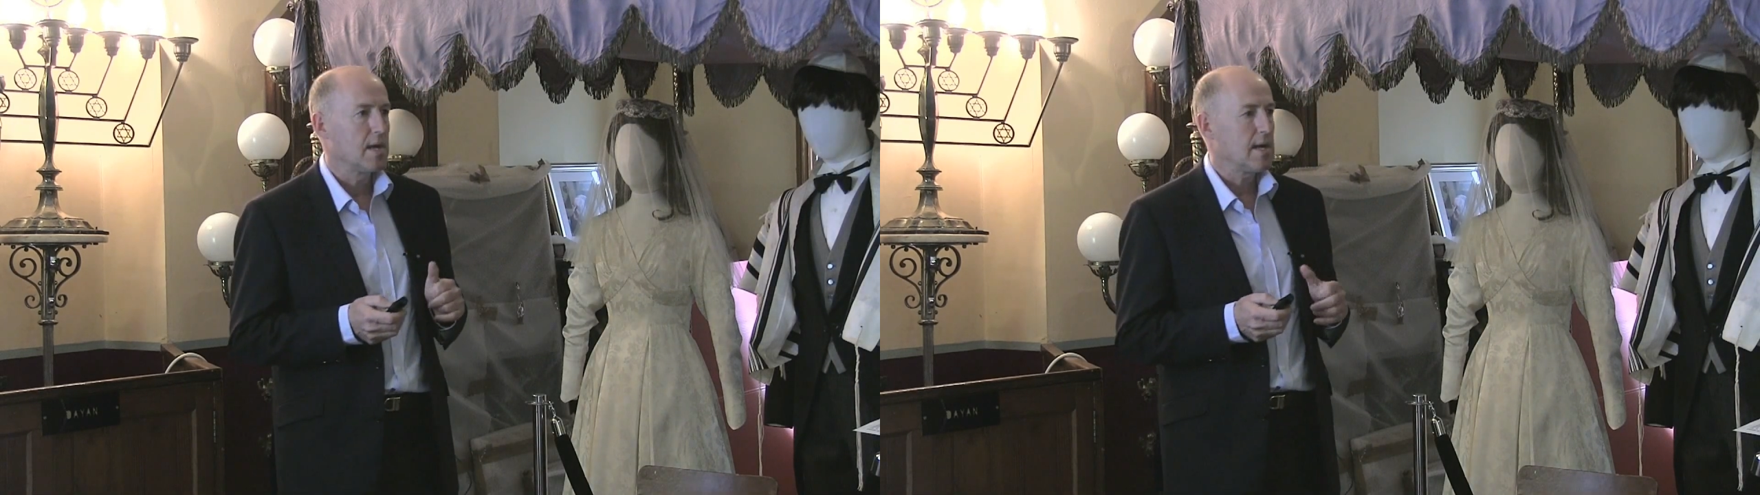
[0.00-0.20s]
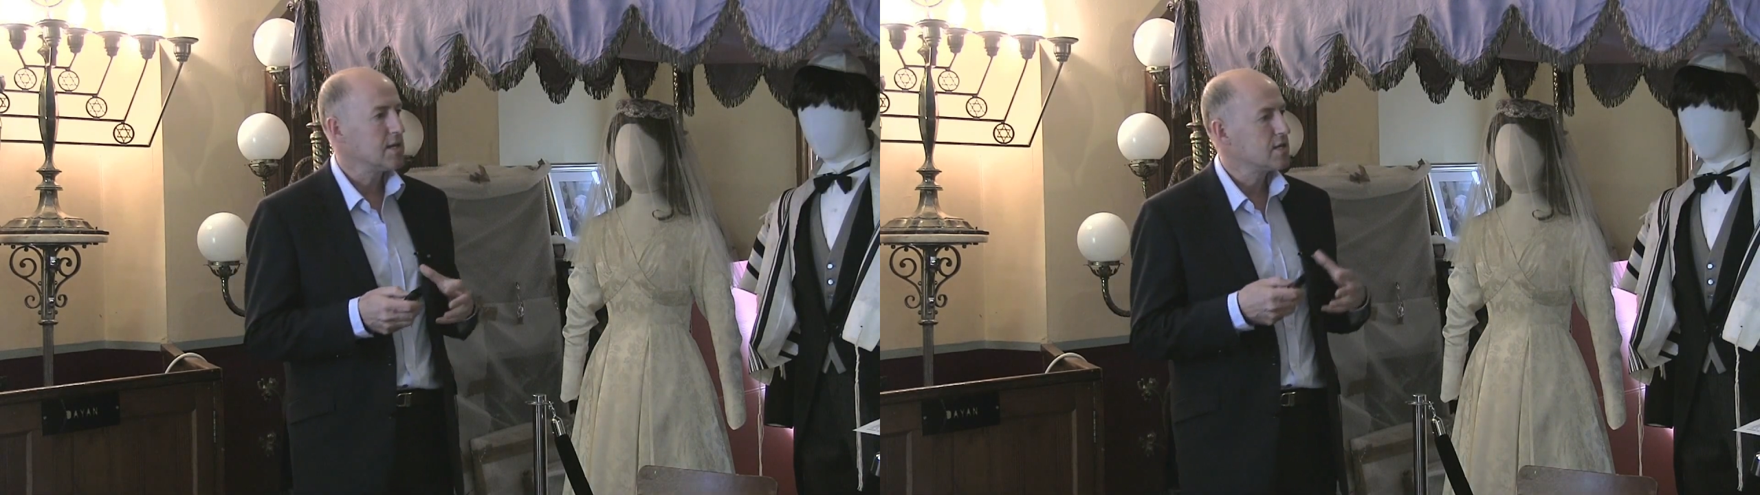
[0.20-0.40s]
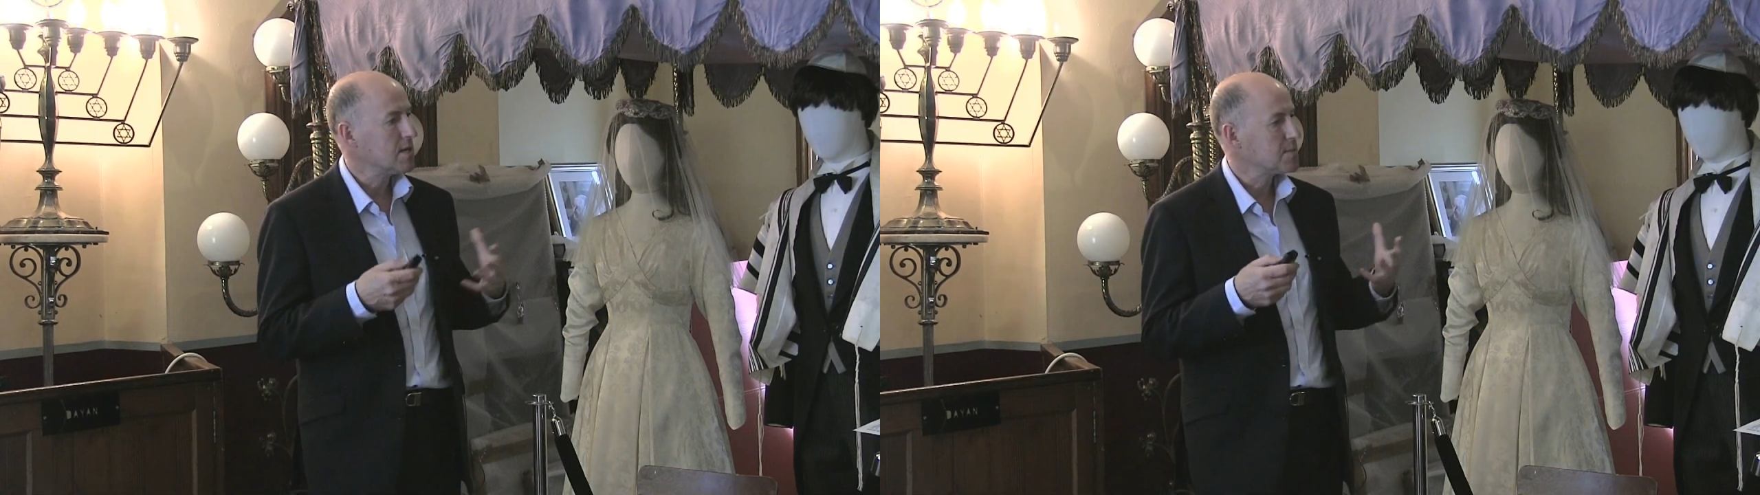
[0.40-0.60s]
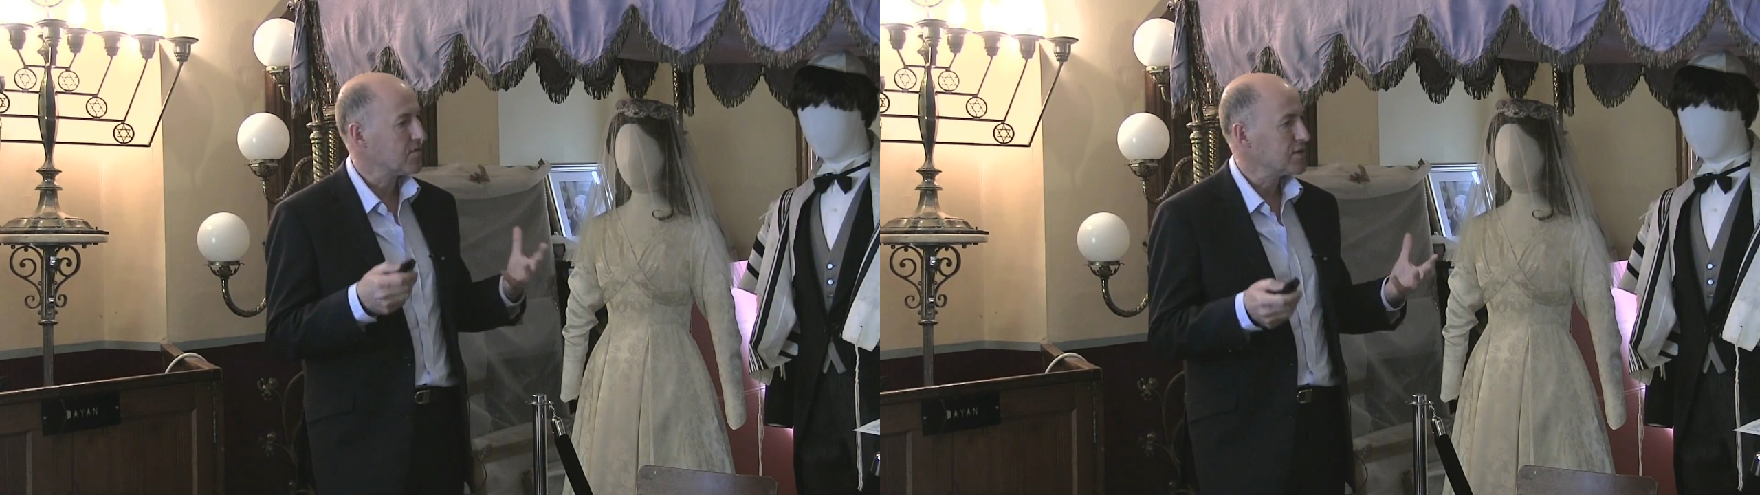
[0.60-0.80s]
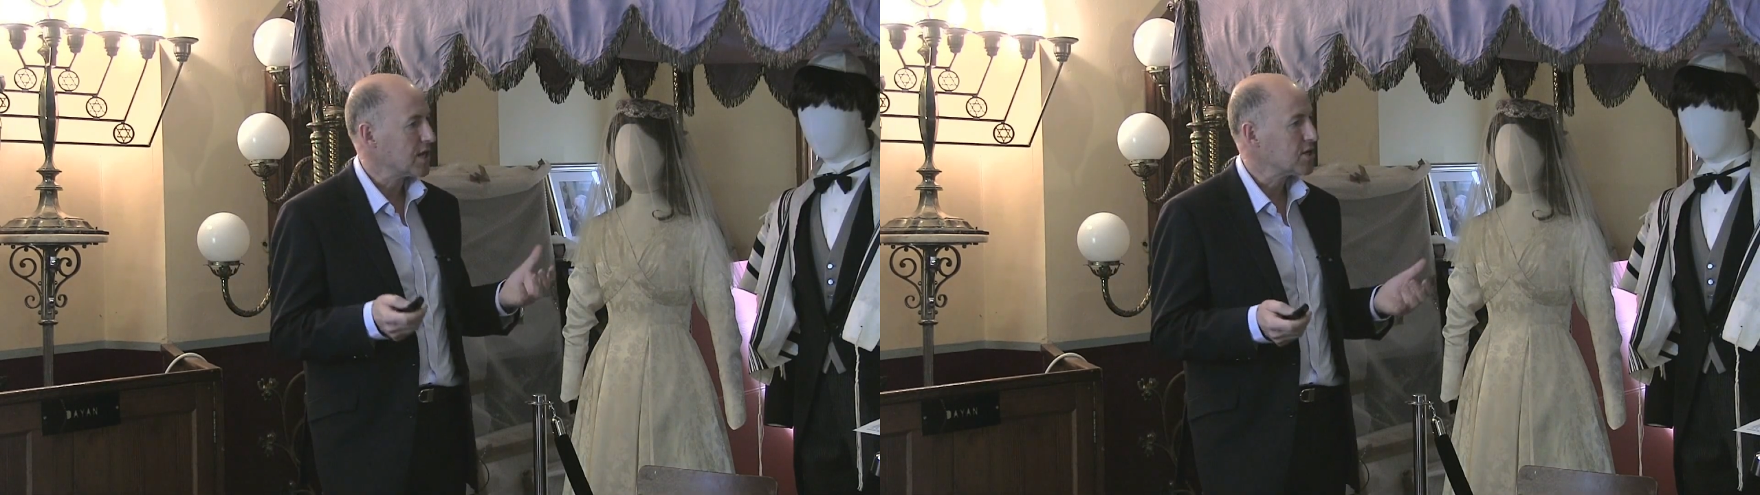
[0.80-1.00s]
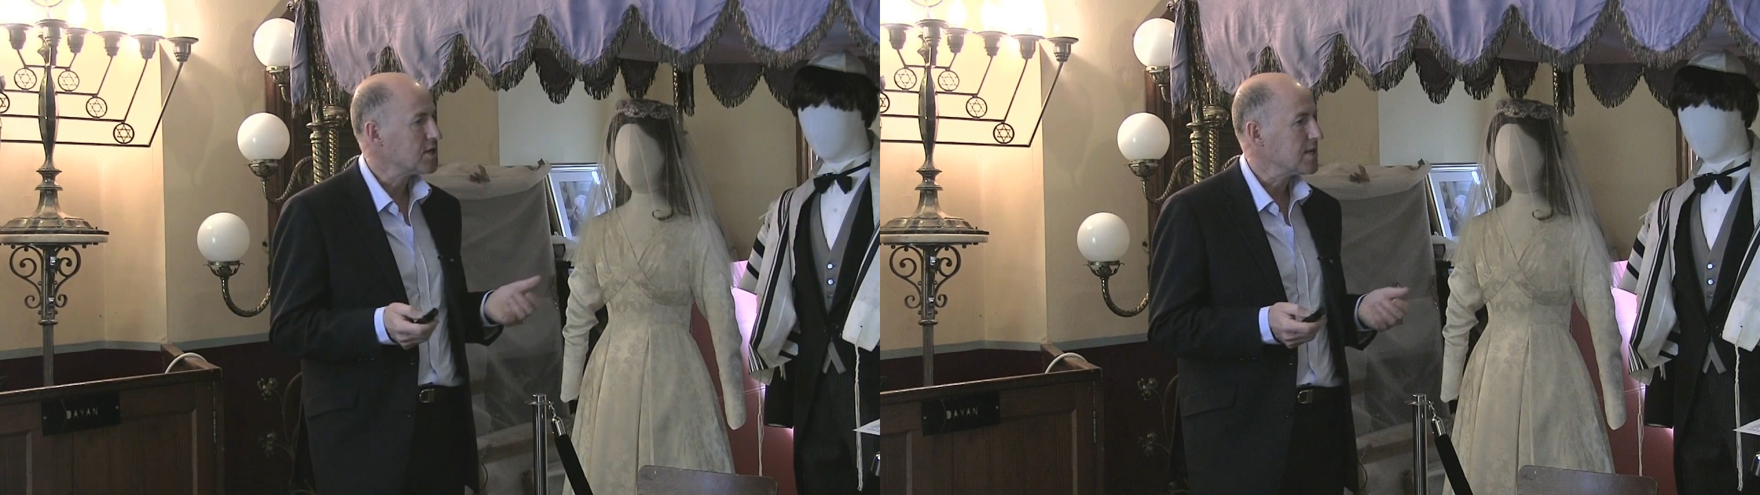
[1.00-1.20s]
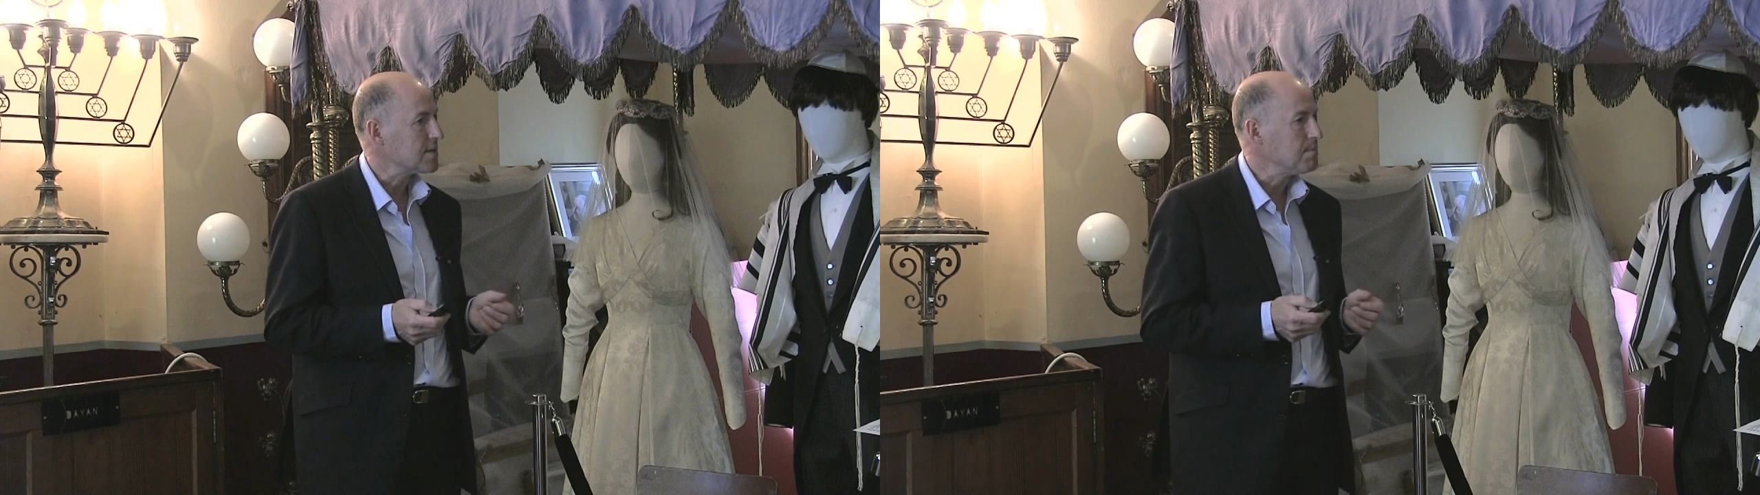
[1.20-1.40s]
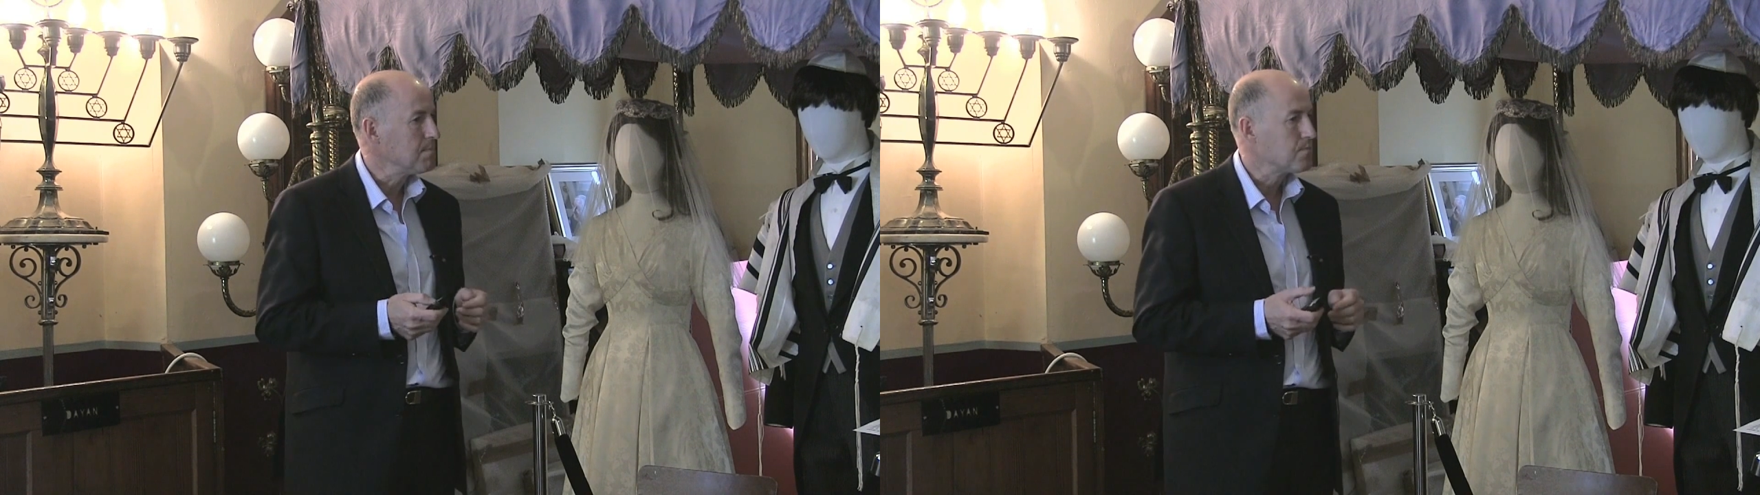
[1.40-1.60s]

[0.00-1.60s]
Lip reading: in terms of reductionism,